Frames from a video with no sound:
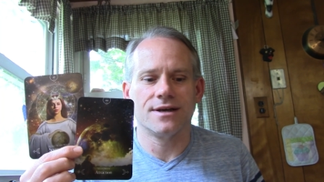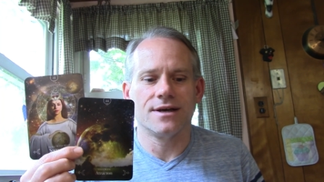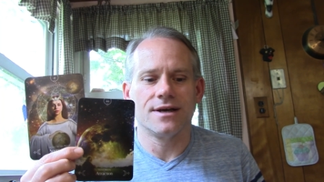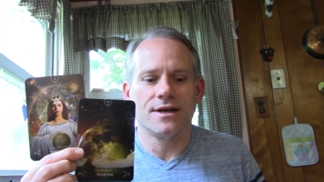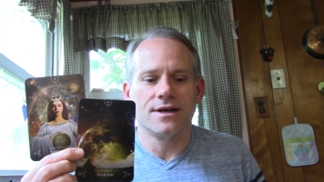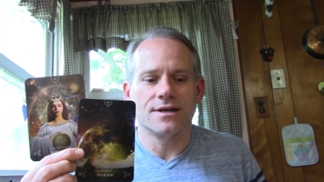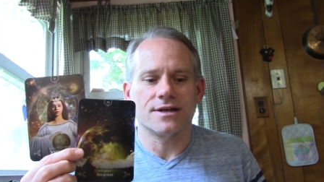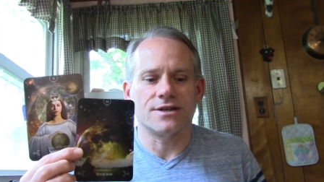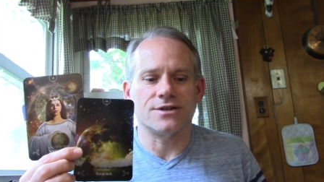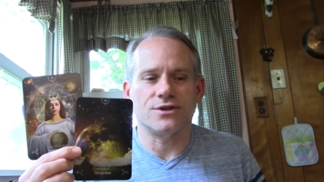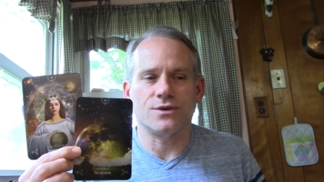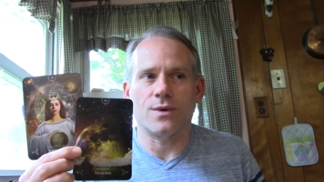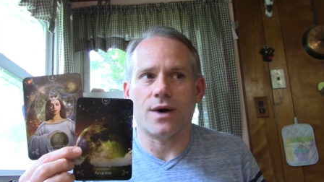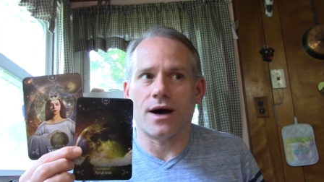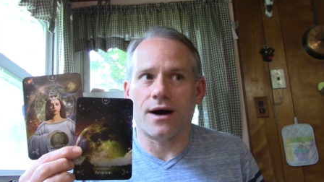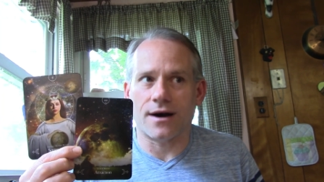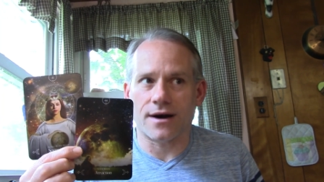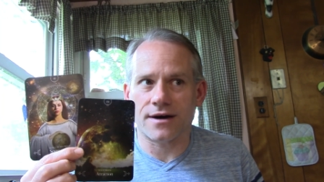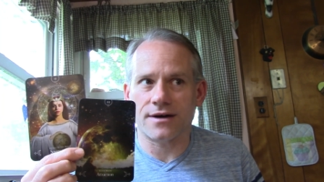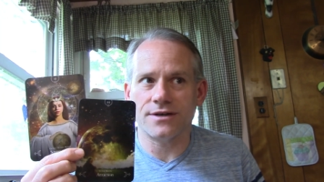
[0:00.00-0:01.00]
Because you
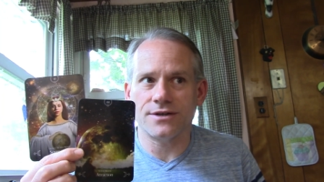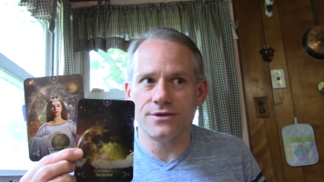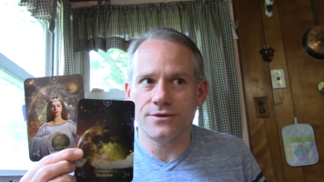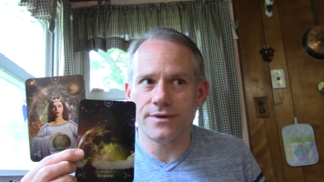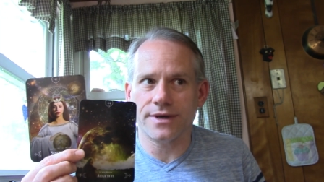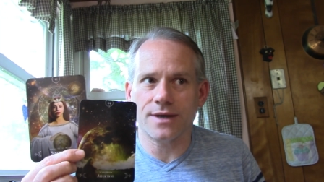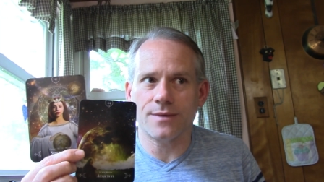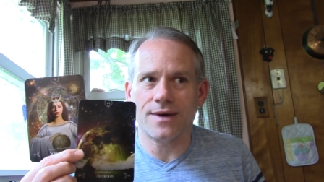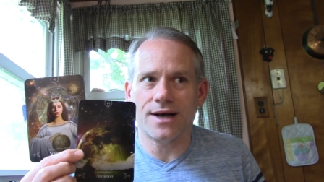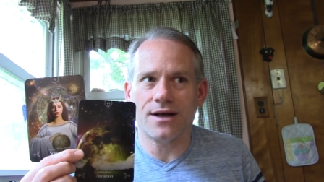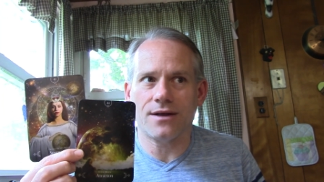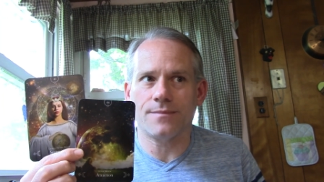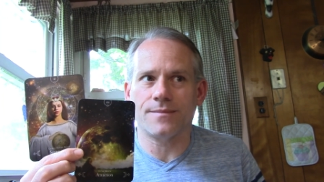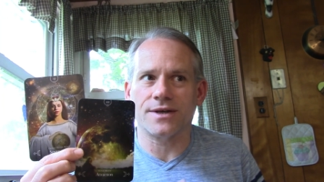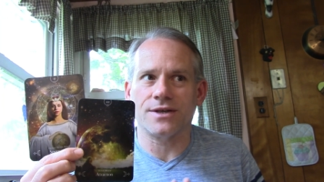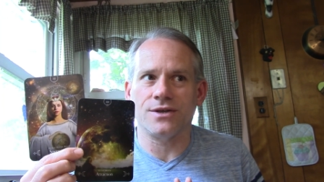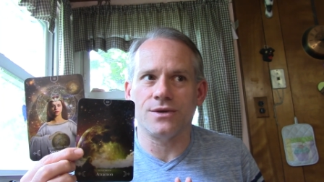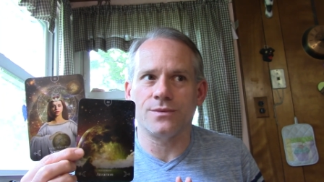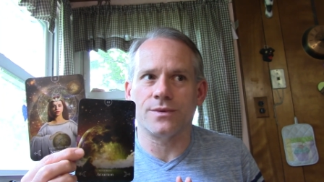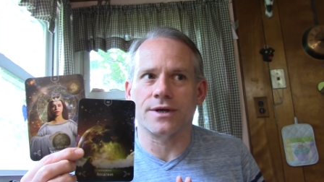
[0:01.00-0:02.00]
are doing well,
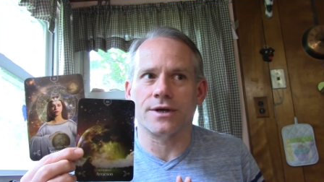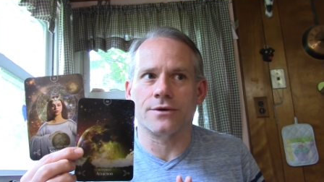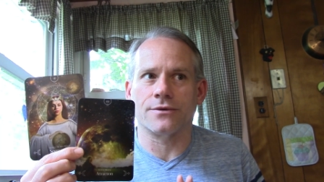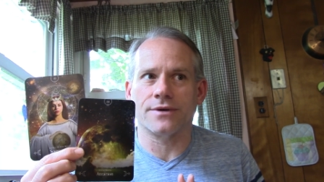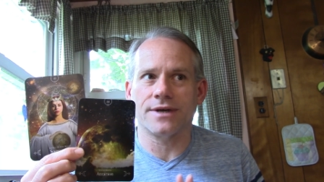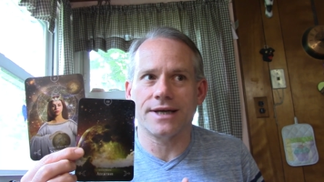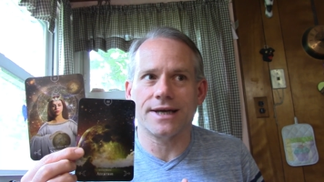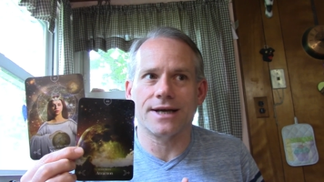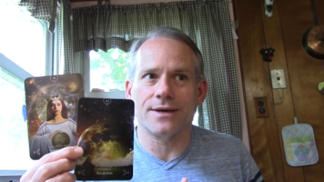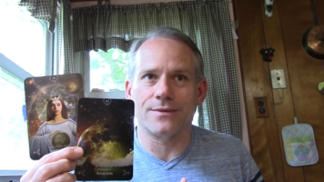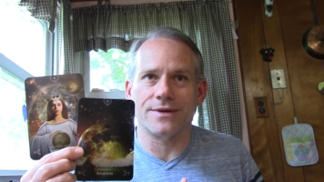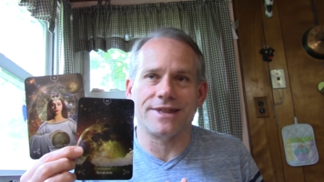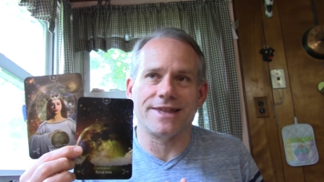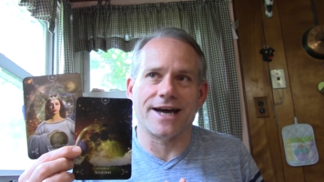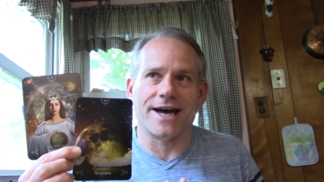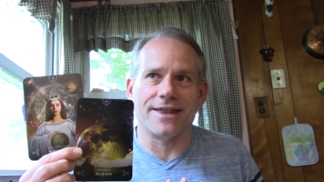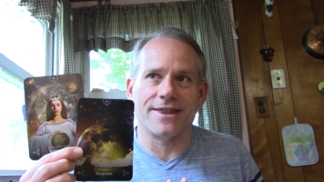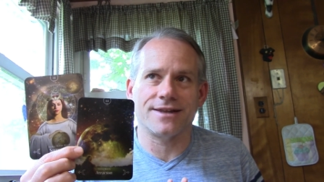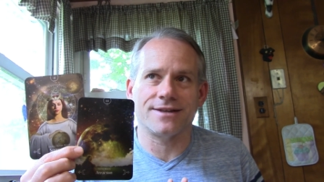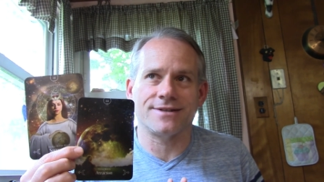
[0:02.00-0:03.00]
but you agreeing with
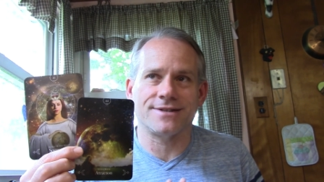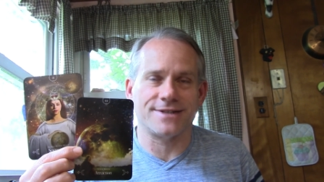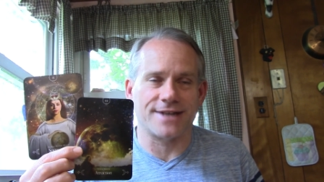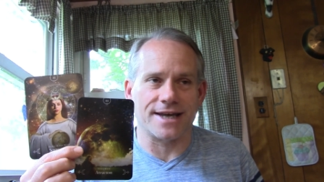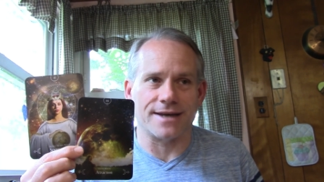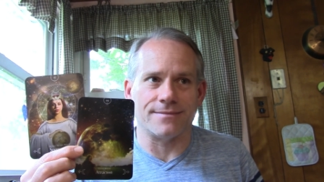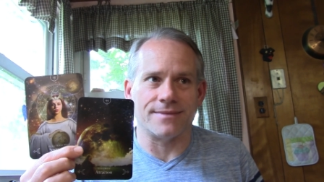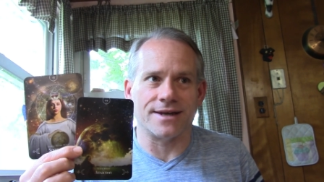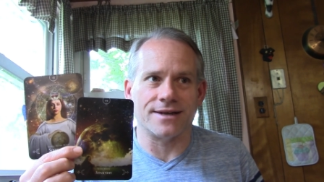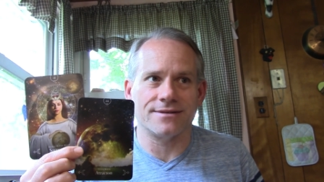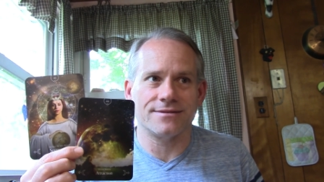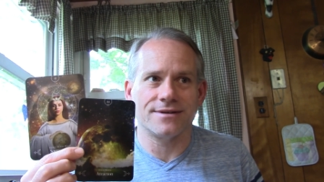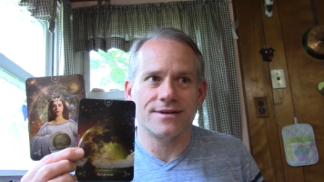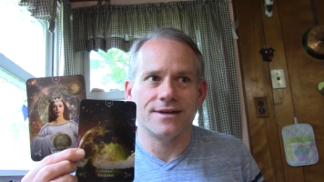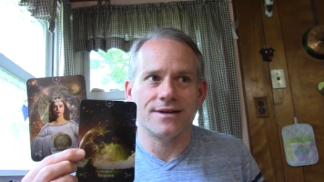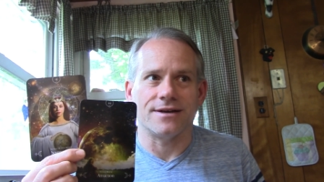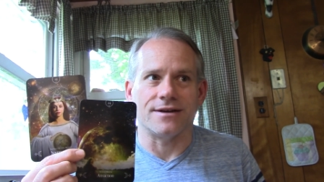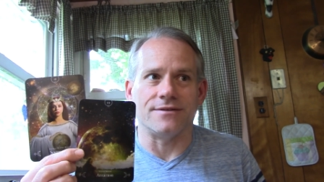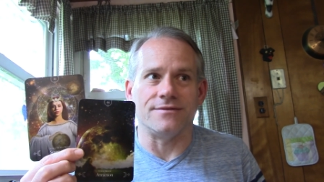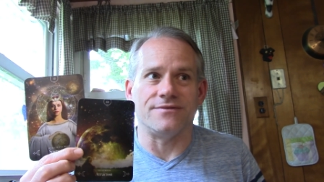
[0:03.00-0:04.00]
that statement,
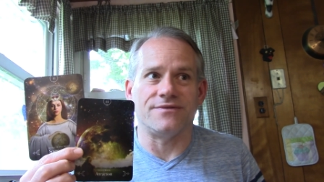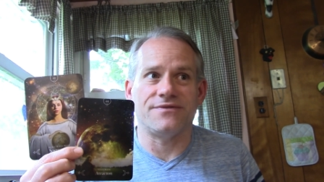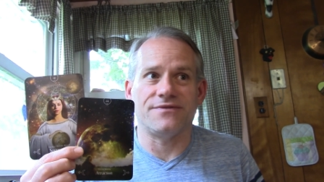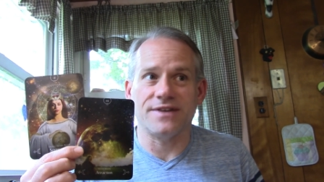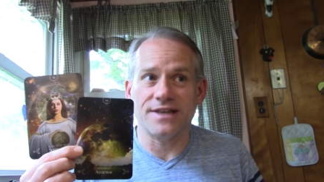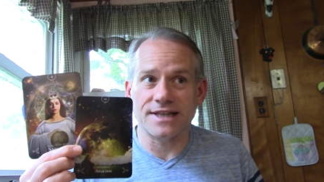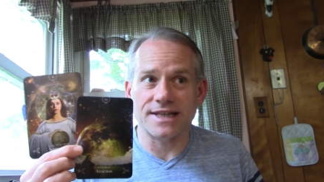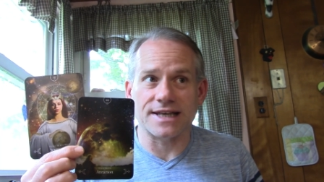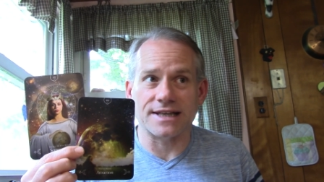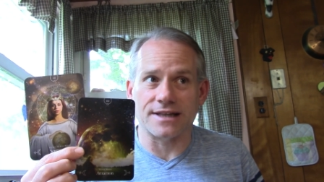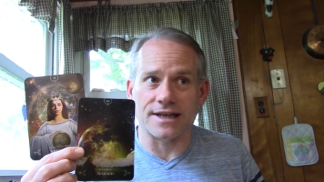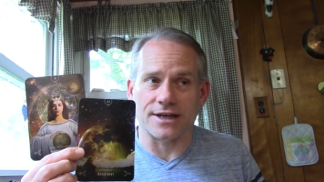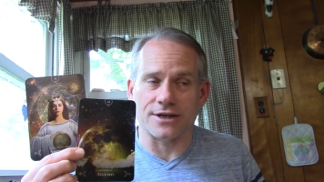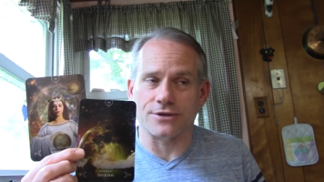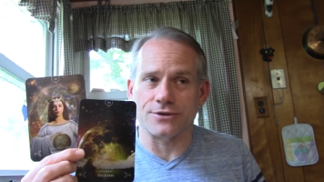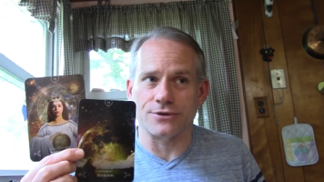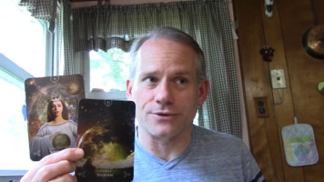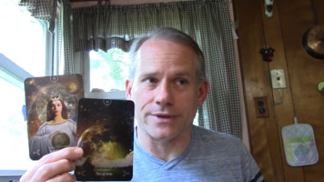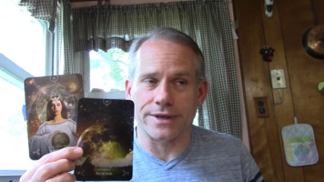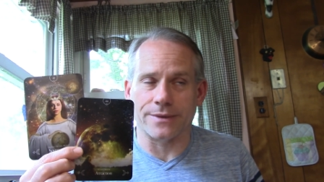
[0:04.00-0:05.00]
and feeling like
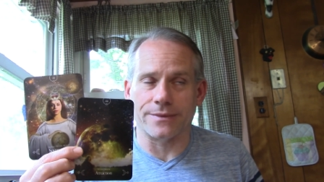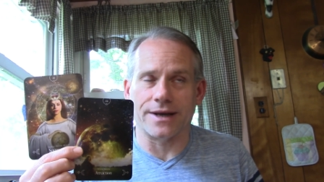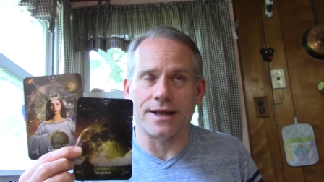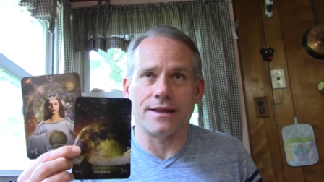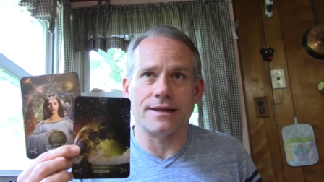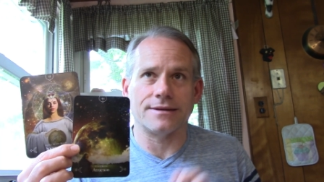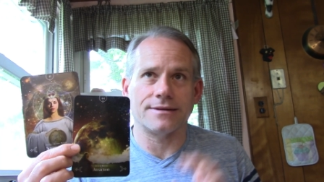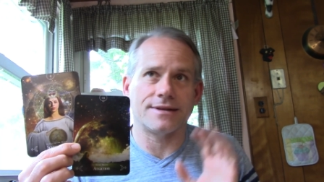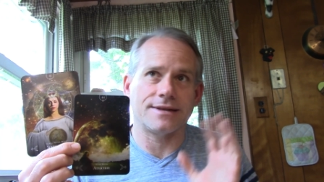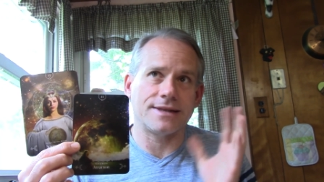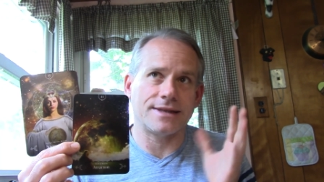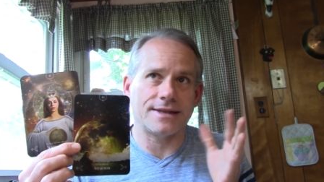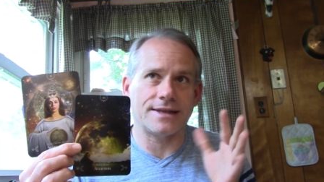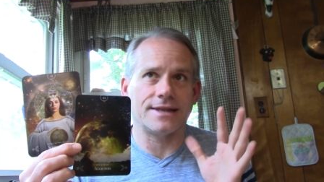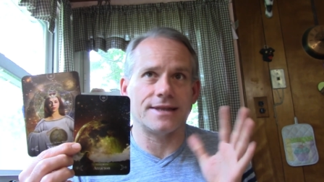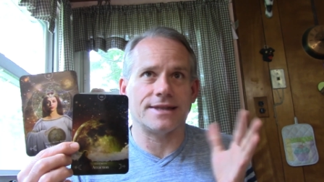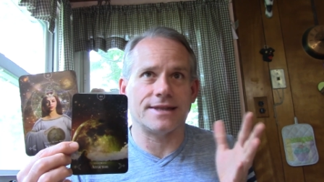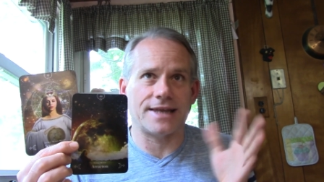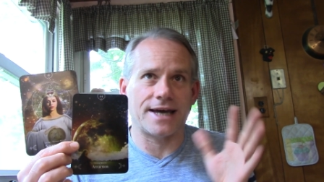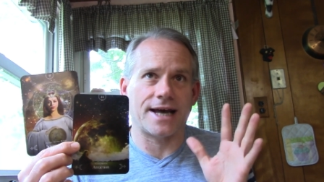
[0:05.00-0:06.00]
you're doing well,
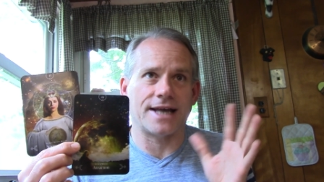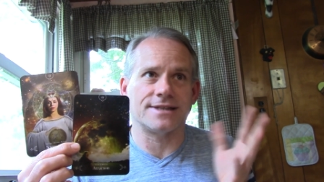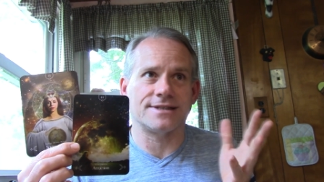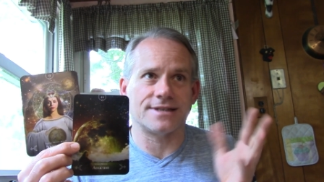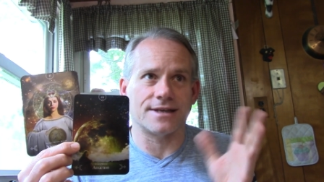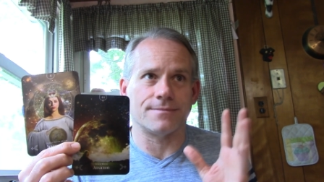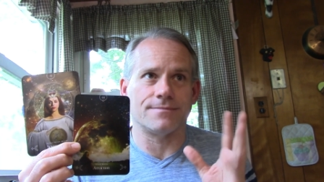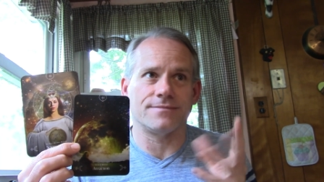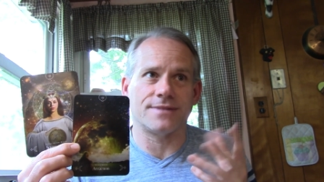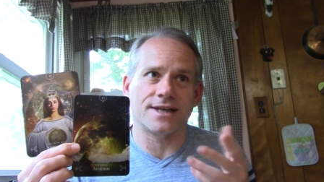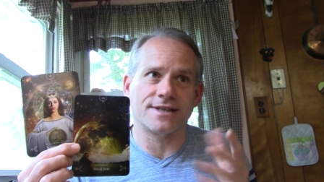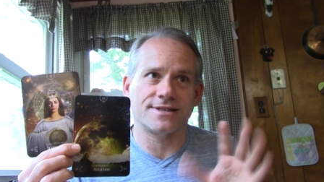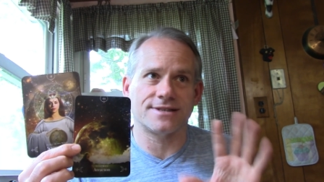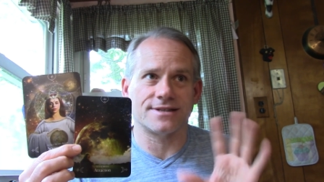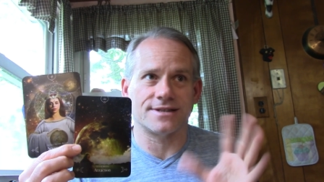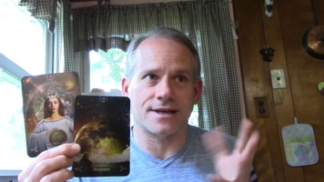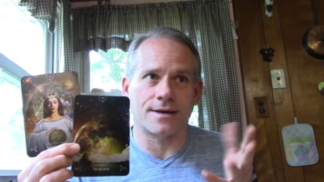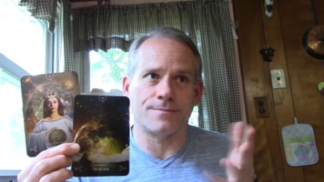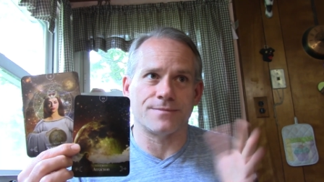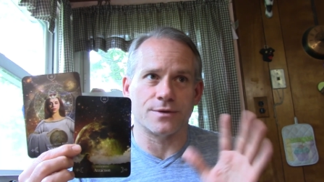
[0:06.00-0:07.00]
that's up,
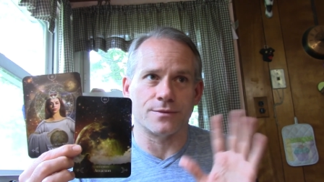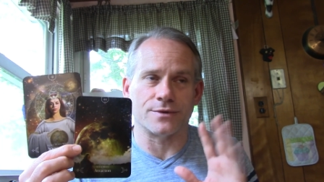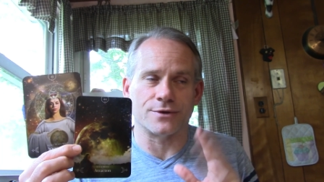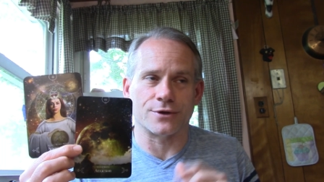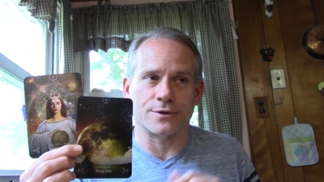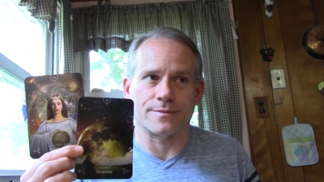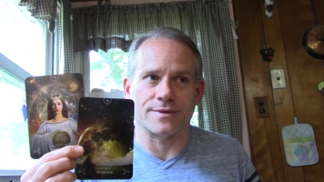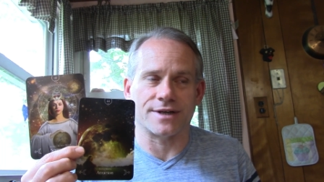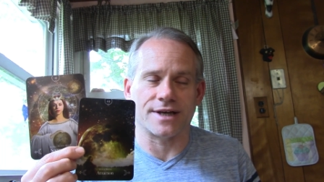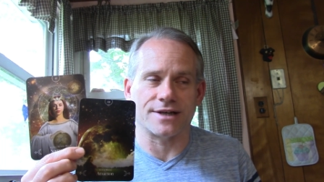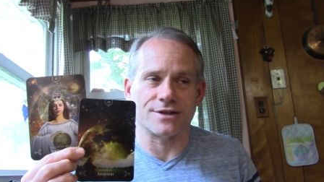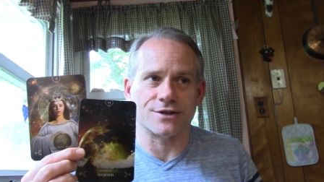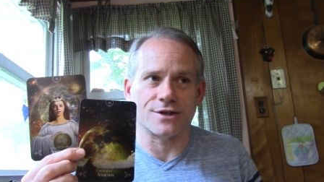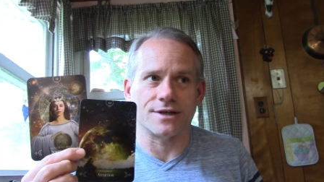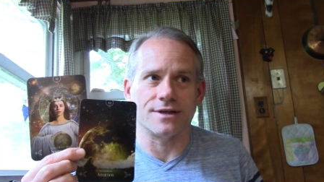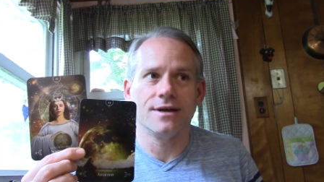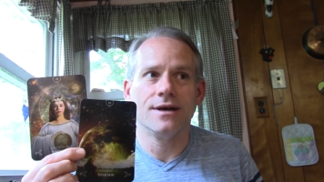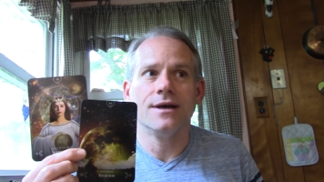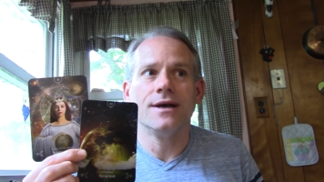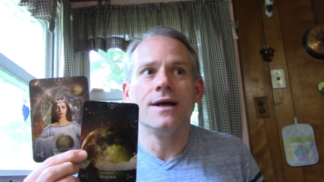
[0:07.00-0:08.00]
that's up to
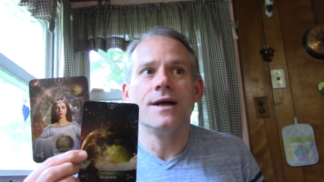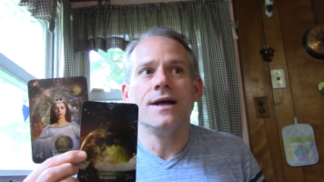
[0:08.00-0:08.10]
interpretation.